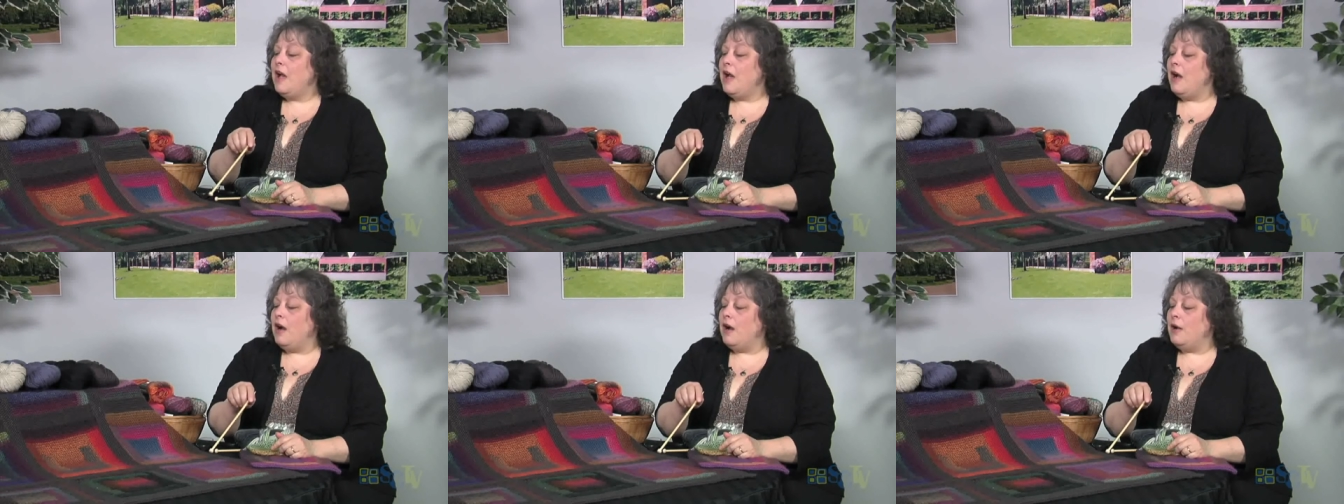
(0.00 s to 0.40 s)

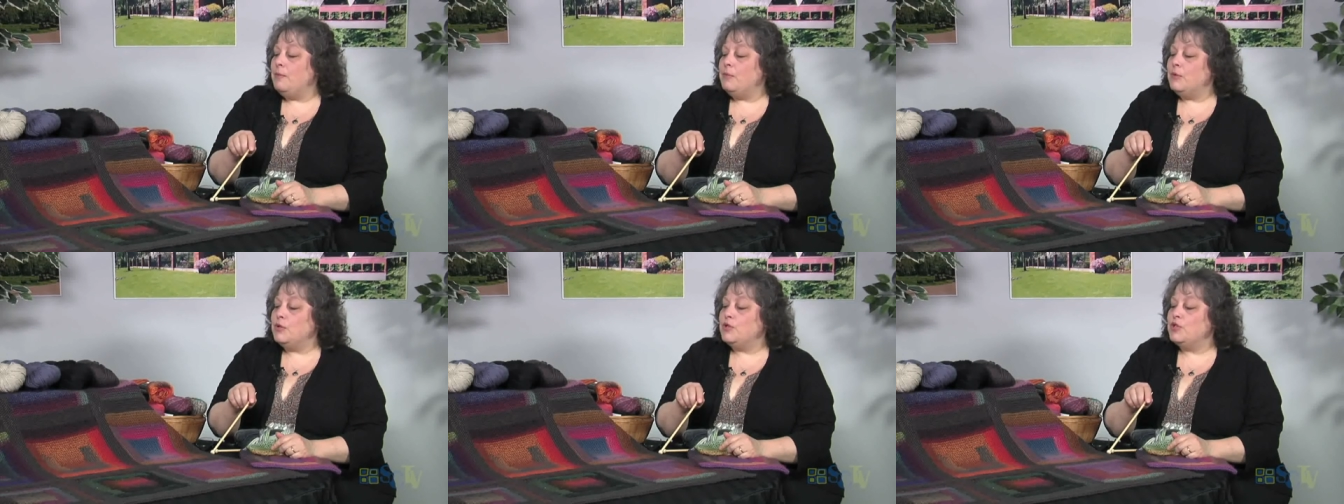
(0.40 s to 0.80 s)

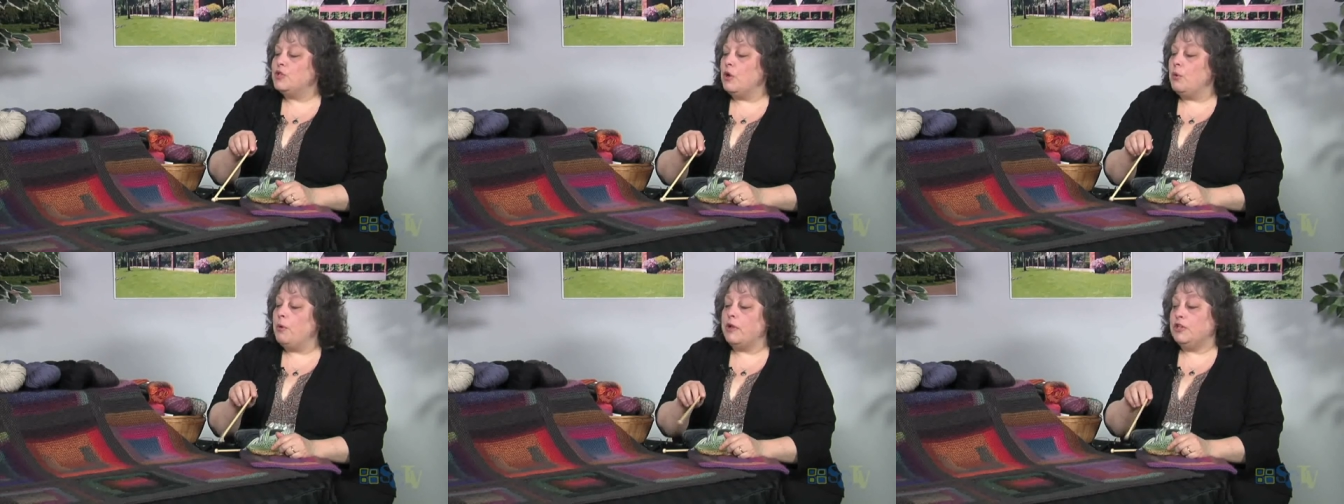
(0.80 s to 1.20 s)
Um,
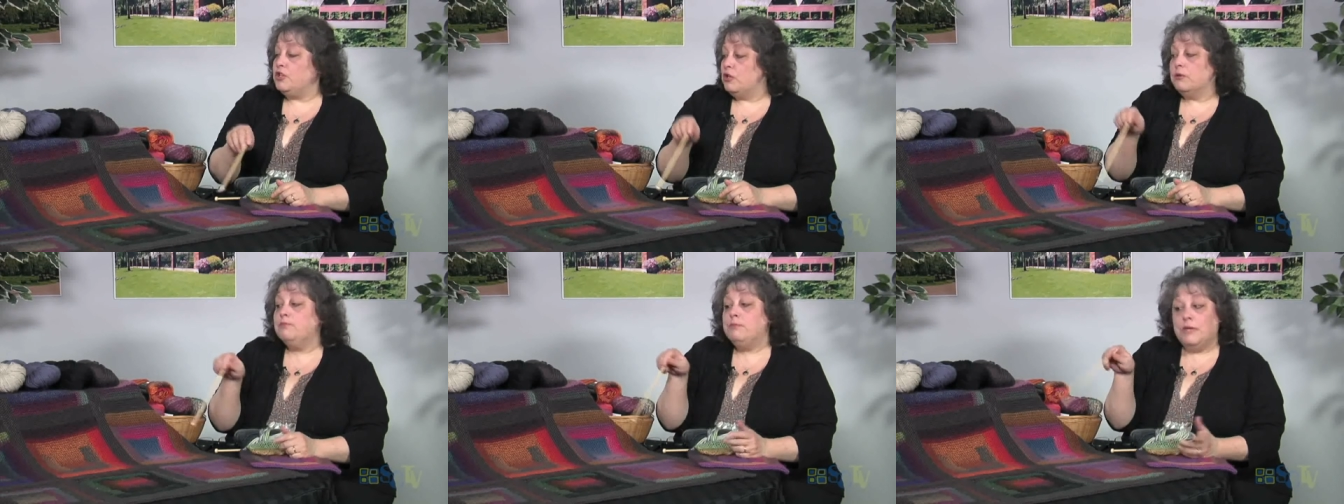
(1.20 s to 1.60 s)
so it
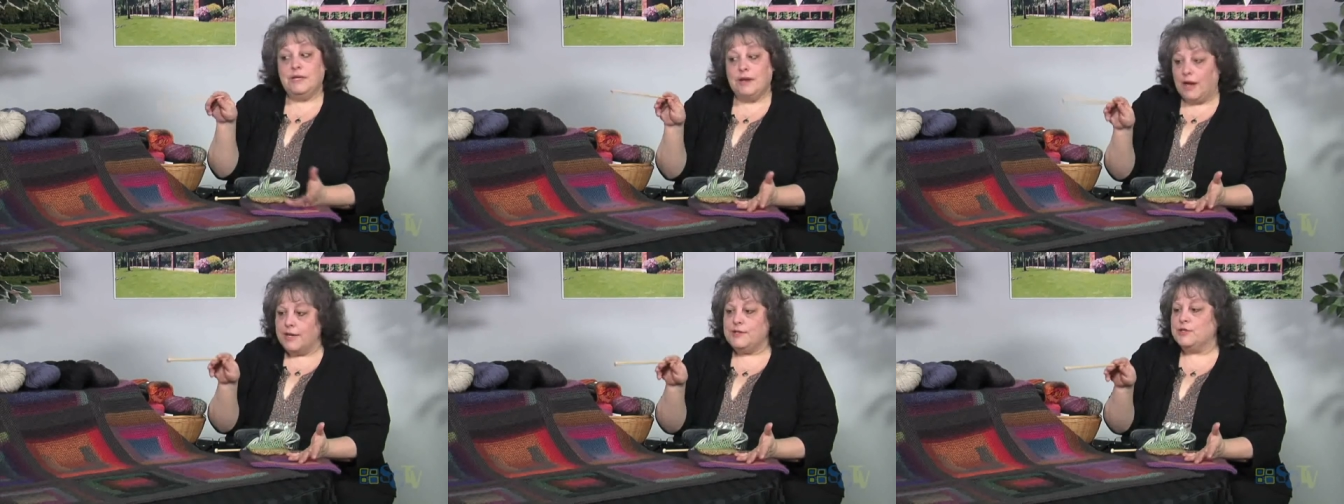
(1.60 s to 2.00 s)
took me
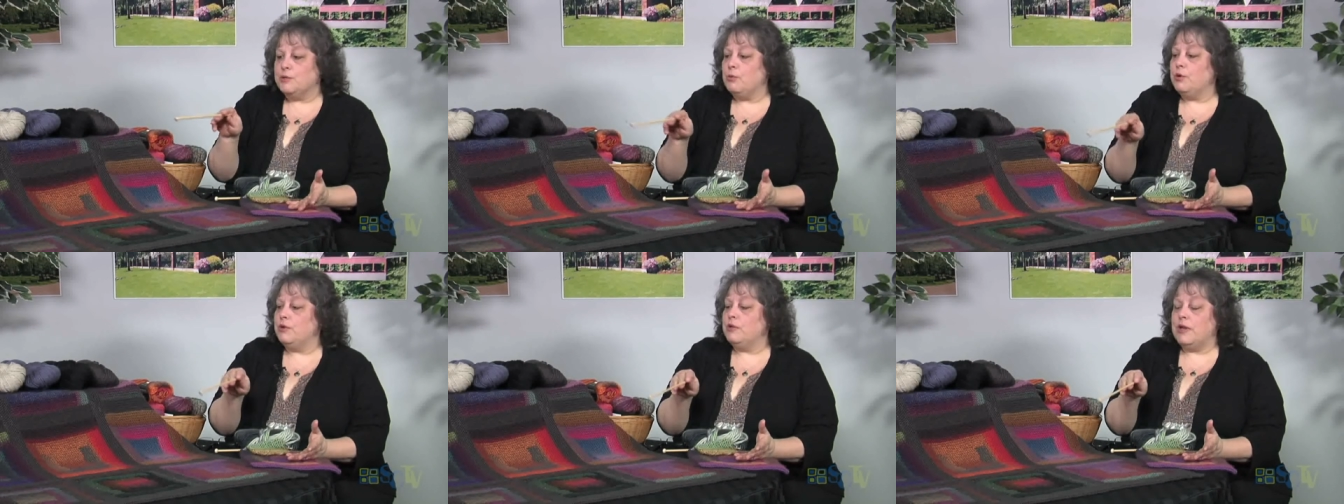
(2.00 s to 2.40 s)
nine
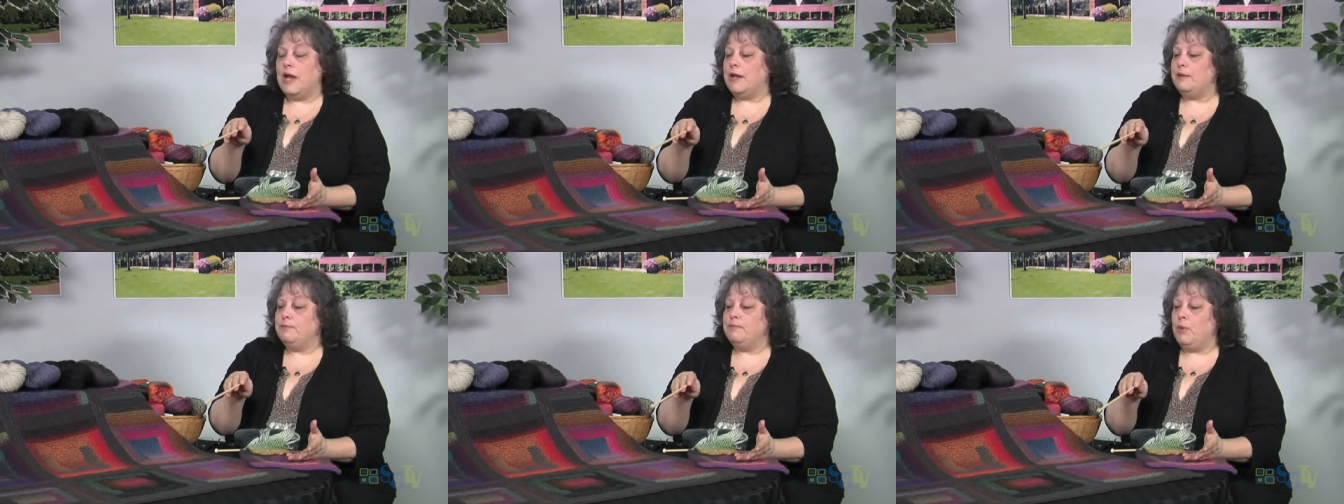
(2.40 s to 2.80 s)
square,
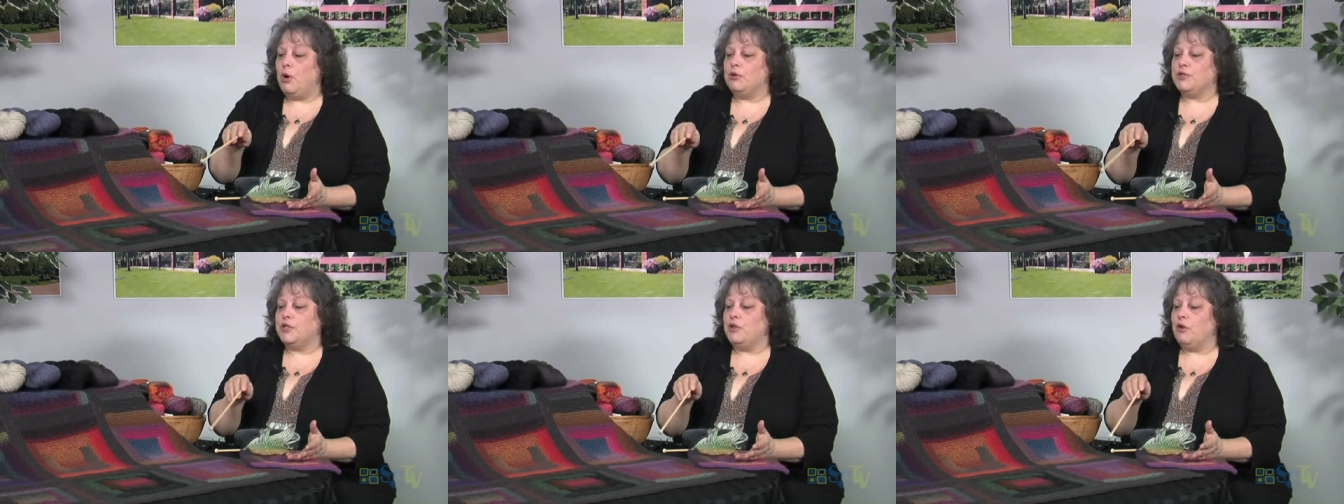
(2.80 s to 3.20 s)
nine
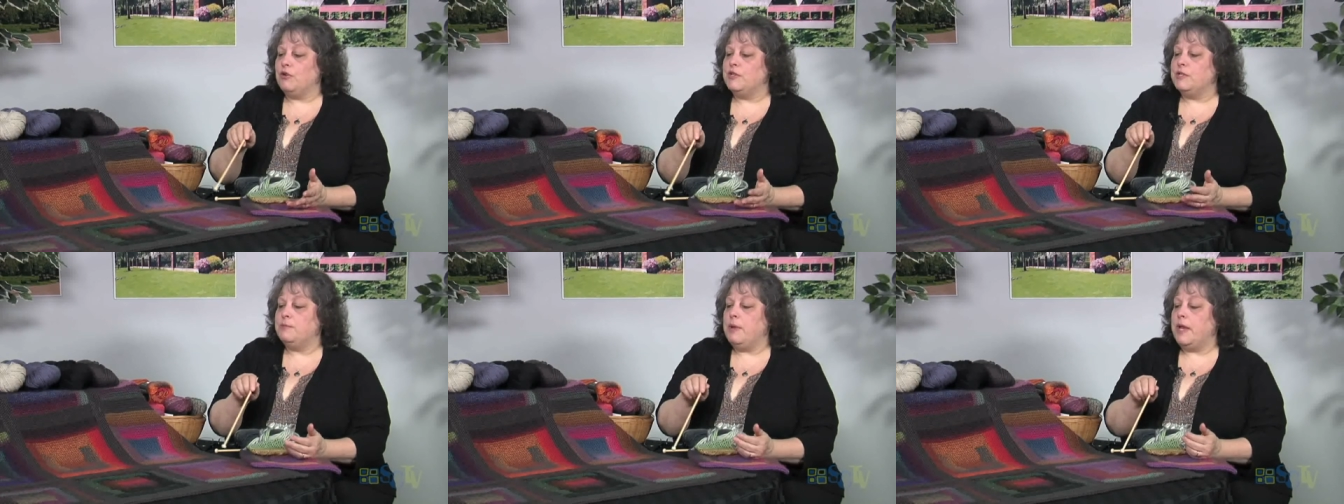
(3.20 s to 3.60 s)
balls of
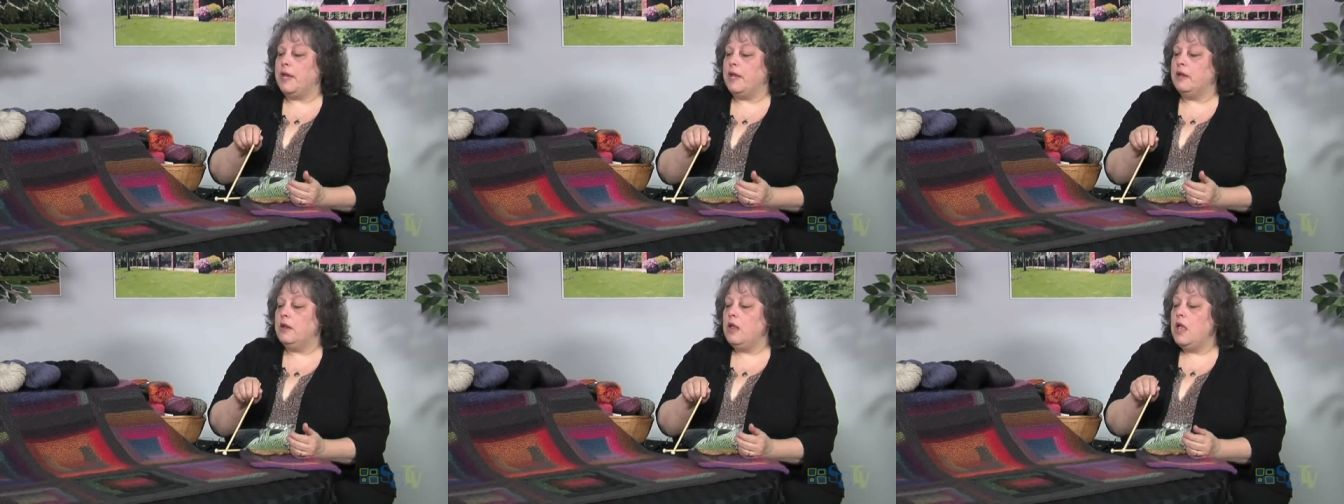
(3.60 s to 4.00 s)
yarn to
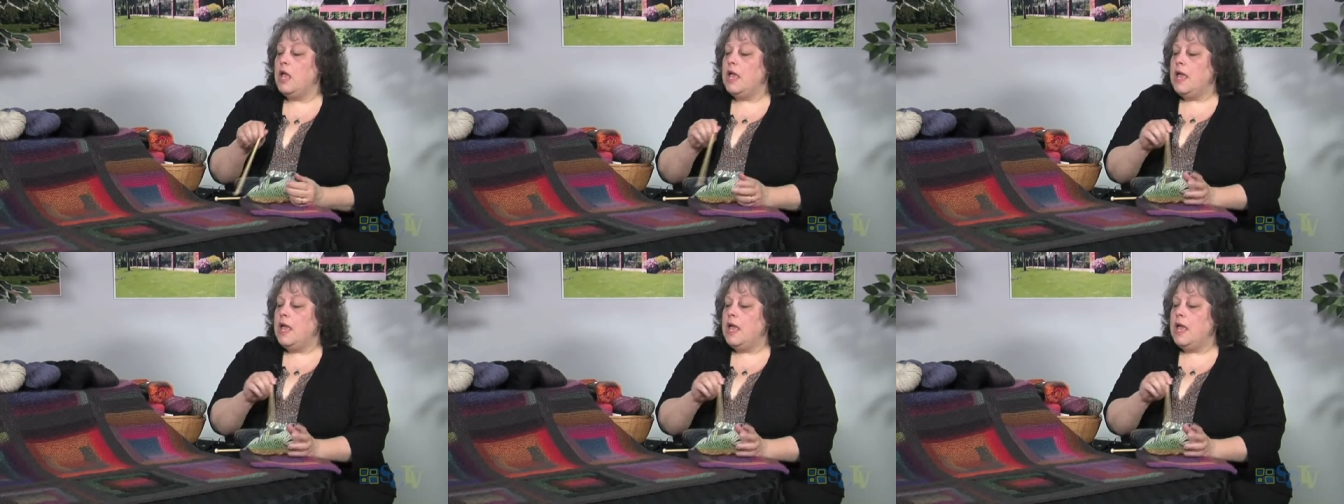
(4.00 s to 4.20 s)
make it.